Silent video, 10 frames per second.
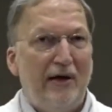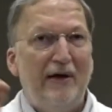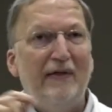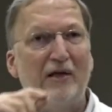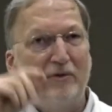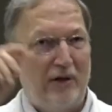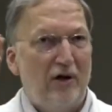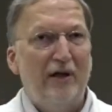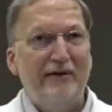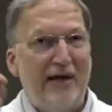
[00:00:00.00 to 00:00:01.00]
and that's why they
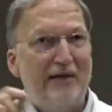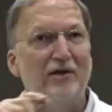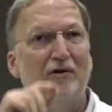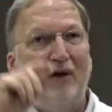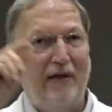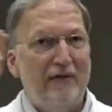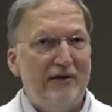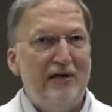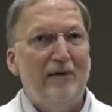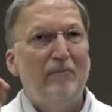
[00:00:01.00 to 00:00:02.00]
call it dancing around the
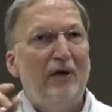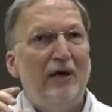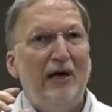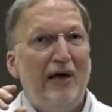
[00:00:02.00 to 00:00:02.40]
tip.